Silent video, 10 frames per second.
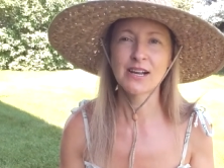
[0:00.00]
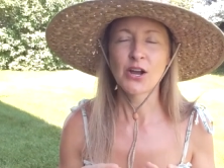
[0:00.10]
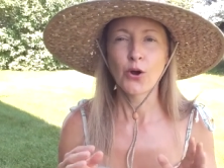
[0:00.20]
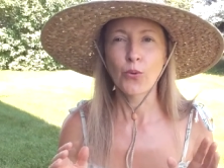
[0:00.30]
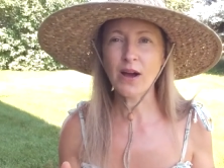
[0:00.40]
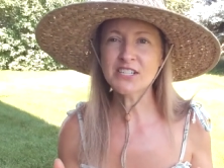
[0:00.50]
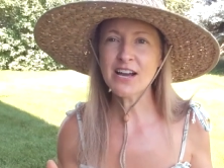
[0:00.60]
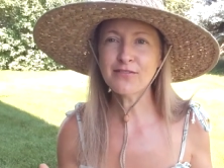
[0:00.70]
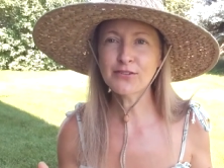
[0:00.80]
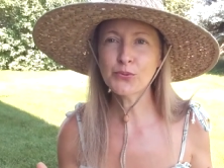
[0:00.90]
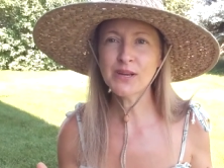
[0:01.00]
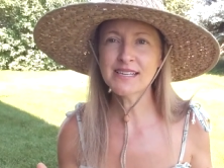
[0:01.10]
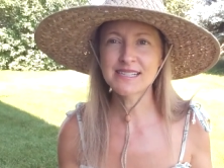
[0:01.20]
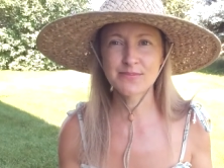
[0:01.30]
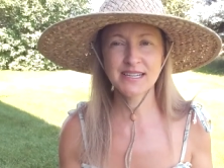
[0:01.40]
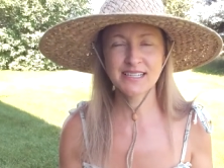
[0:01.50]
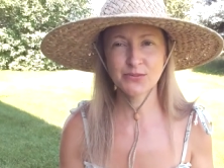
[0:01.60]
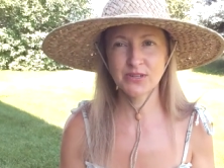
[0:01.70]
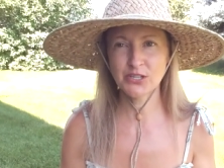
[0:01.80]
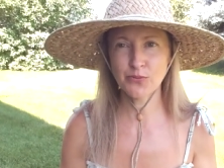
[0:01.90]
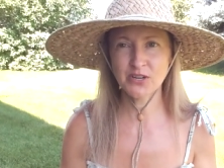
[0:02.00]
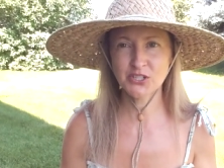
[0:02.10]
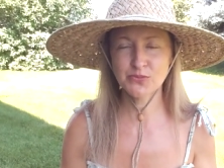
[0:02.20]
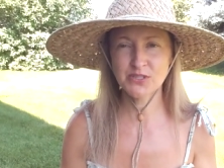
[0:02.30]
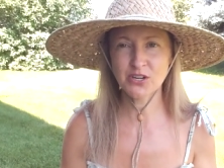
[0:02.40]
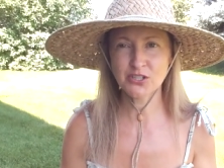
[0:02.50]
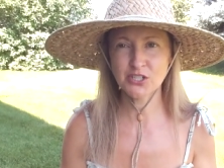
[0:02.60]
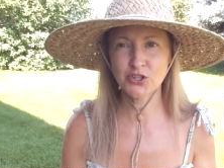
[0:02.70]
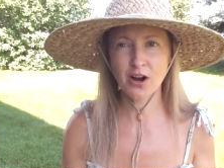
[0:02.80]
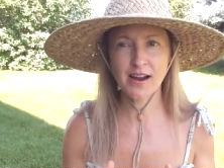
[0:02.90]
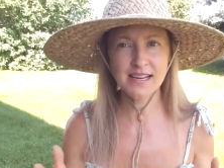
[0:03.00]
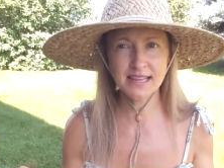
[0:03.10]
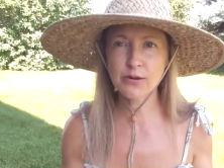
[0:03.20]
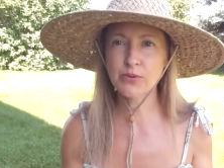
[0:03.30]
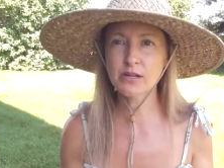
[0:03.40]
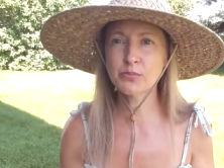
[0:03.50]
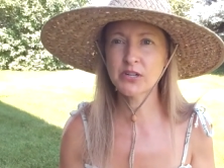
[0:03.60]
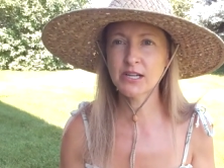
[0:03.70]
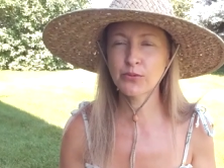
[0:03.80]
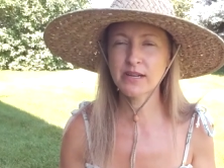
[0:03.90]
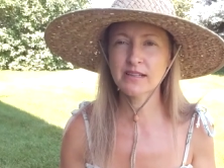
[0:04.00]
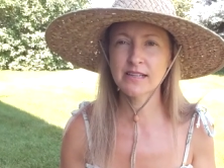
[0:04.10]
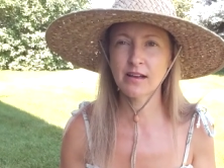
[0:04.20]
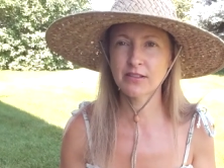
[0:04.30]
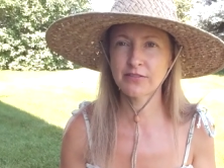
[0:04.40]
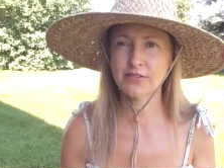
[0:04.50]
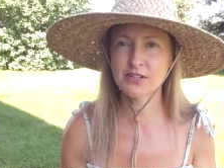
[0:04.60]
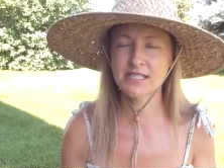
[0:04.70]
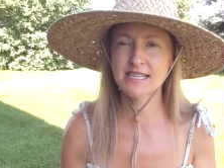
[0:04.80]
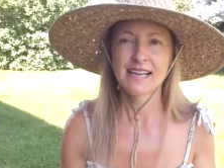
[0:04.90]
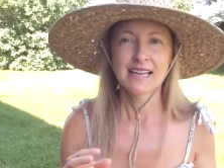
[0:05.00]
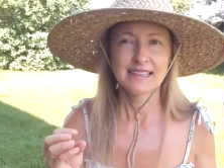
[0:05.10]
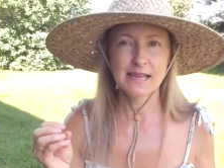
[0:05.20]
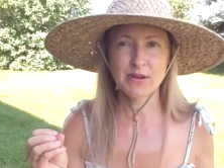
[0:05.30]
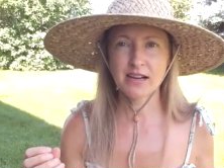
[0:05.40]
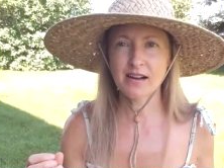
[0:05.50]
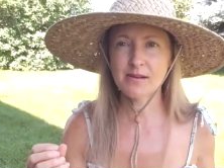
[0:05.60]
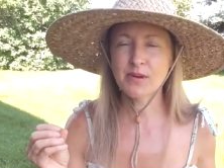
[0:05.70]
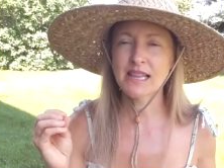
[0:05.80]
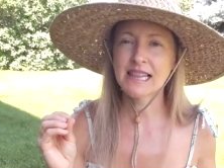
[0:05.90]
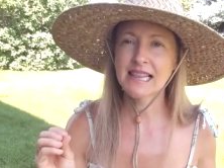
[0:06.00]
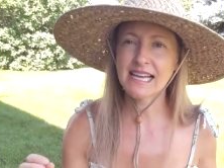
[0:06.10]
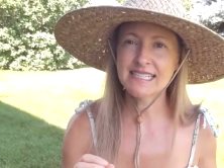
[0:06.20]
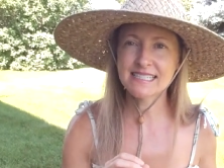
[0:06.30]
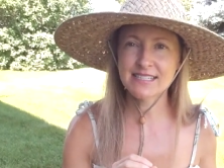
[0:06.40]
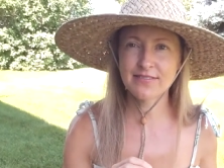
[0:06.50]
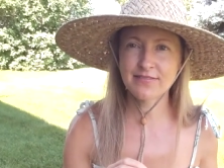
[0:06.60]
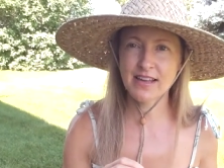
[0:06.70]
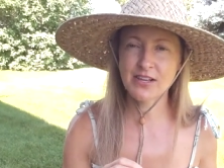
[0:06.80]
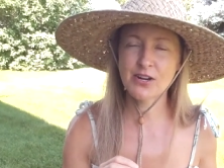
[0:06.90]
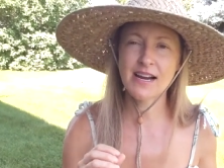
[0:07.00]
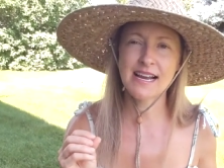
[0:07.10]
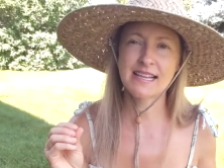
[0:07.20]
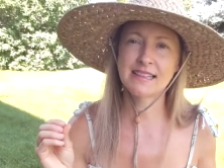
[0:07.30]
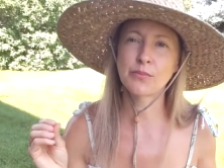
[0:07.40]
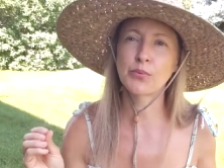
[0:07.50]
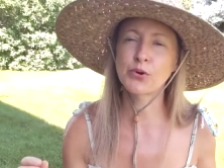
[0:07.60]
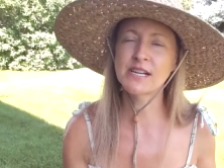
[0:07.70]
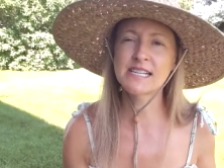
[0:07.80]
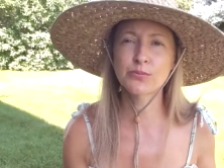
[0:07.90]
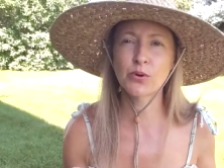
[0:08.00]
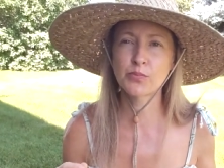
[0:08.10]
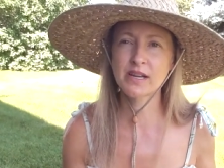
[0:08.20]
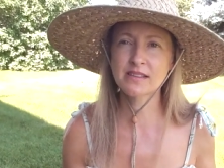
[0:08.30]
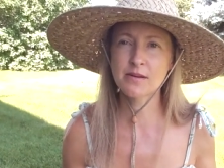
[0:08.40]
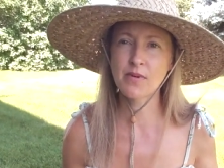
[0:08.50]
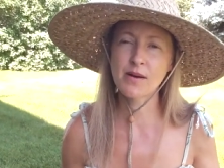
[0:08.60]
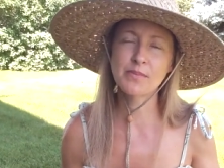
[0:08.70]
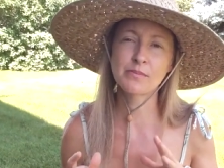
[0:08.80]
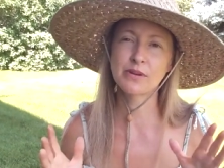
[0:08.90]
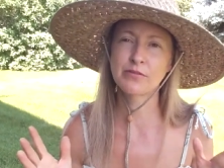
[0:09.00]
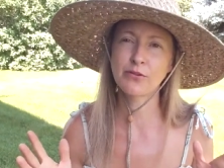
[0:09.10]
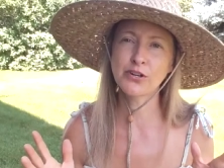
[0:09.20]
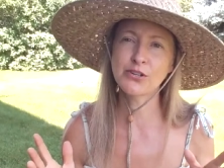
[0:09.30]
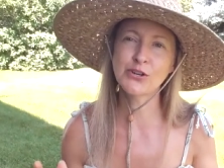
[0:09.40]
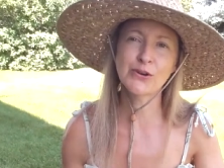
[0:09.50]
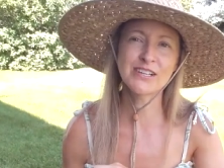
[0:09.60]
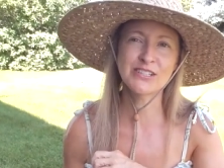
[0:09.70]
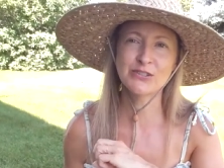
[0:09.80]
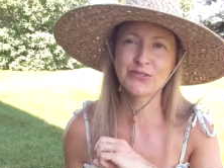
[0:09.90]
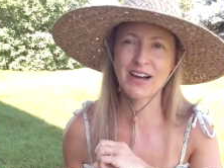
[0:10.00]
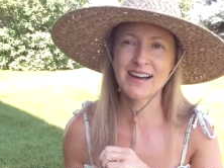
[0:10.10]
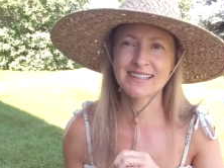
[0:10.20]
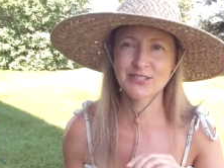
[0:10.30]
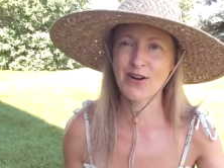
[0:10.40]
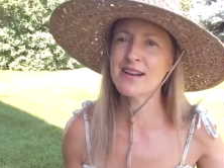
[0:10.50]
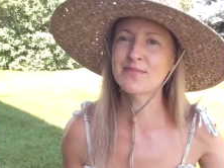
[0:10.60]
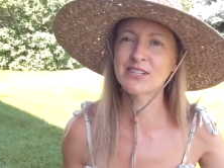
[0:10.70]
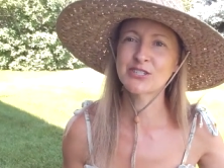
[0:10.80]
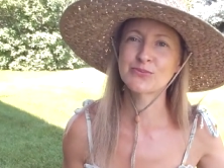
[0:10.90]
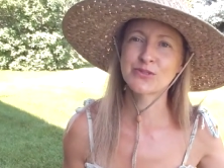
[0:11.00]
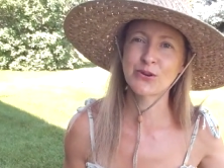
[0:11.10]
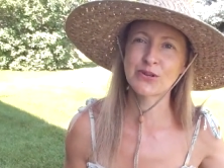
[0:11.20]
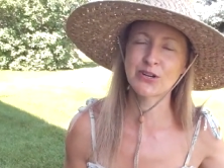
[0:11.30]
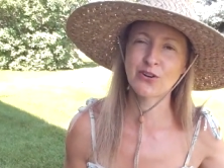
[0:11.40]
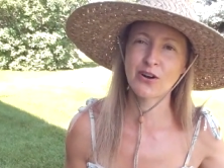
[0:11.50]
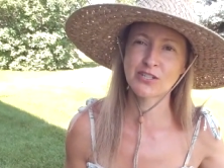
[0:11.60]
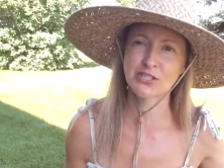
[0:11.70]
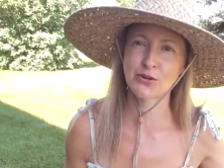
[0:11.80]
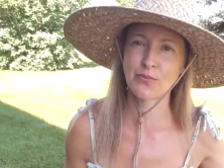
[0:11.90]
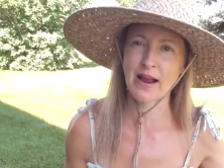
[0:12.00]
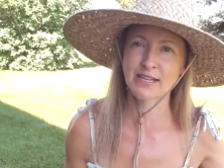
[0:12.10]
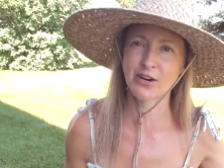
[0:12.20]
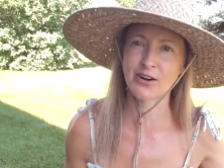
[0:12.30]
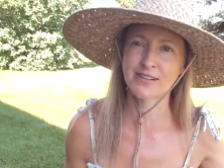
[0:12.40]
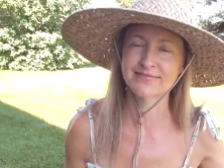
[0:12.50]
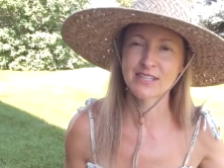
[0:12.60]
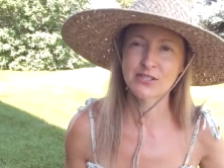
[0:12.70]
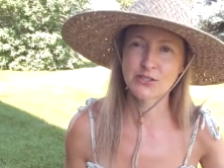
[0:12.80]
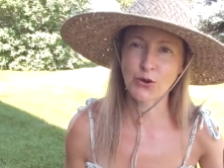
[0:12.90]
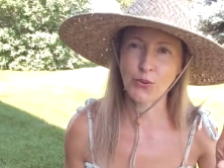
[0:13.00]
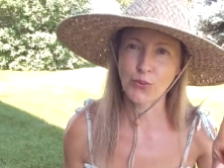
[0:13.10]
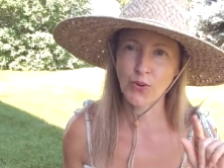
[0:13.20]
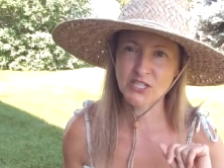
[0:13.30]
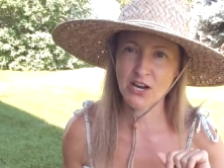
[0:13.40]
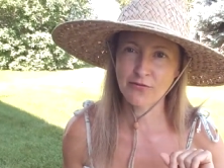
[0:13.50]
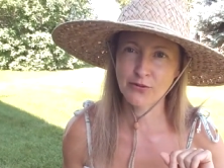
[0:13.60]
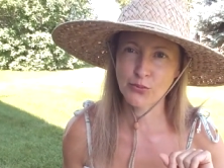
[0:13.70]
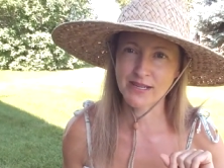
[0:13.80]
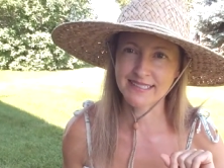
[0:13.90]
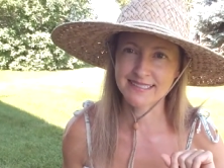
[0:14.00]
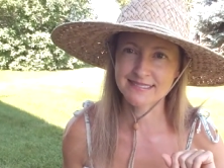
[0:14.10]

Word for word: Watch out for wind because when your mushrooms start to dry, and they will pretty quickly on the first day, they become light as a feather and the breeze will pick them up. And before you know it, you've got dried mushrooms going across your backyard. So watch out for wind.